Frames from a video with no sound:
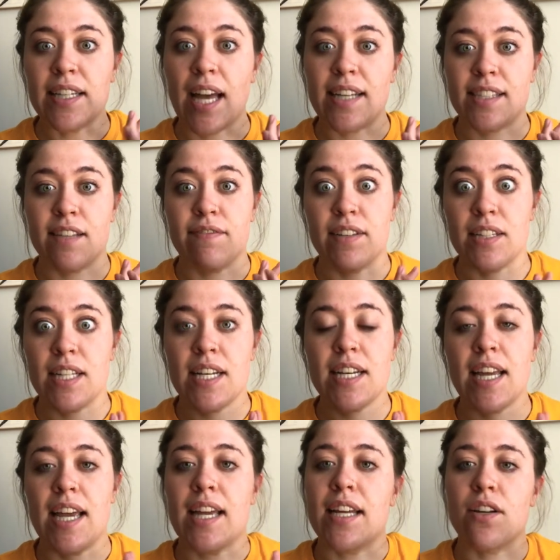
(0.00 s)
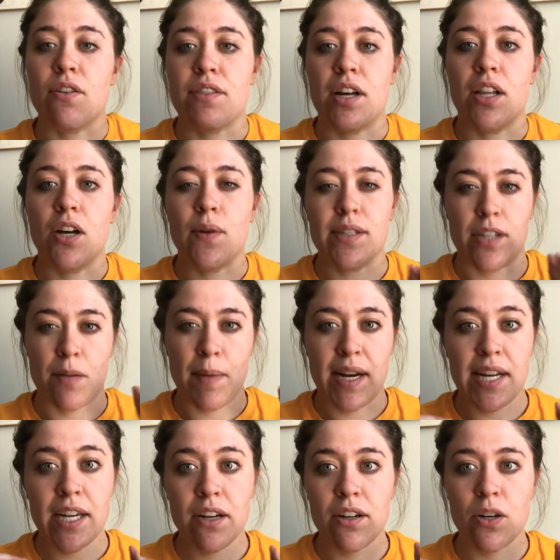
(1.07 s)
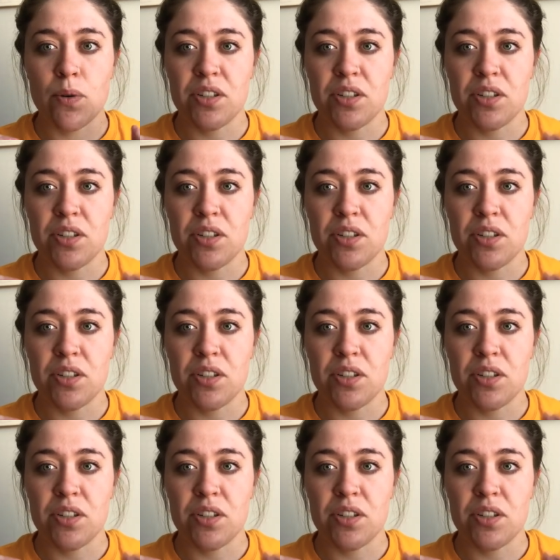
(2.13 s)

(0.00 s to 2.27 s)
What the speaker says: as the villain and Othello as our main hero.